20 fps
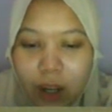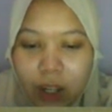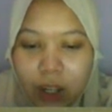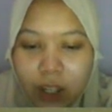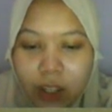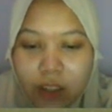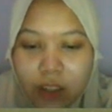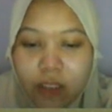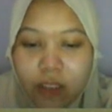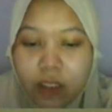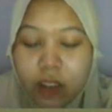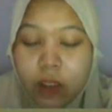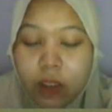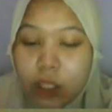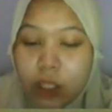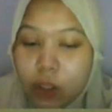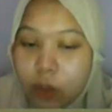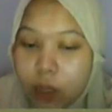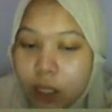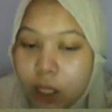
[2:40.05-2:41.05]
are the
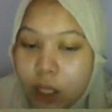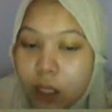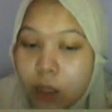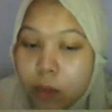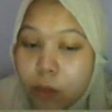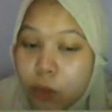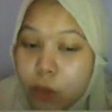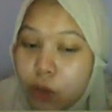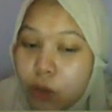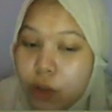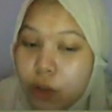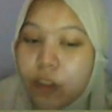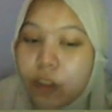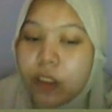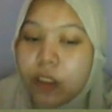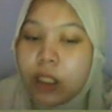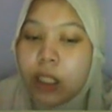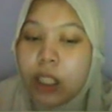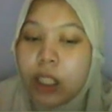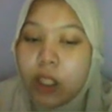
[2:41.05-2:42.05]
rhetorical
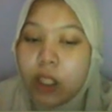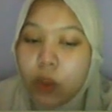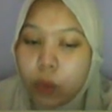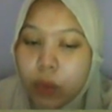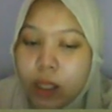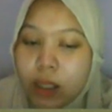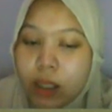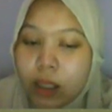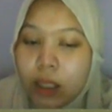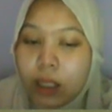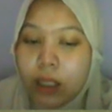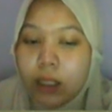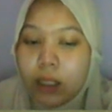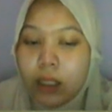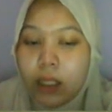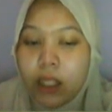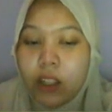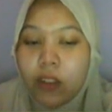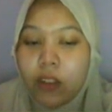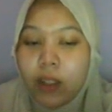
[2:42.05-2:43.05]
moves
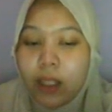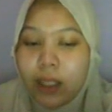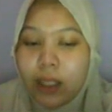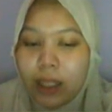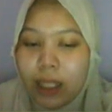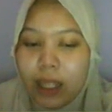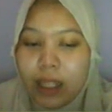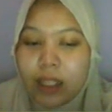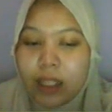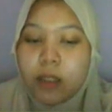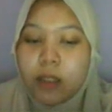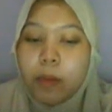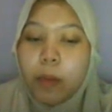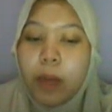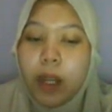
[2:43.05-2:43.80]
linguistically realized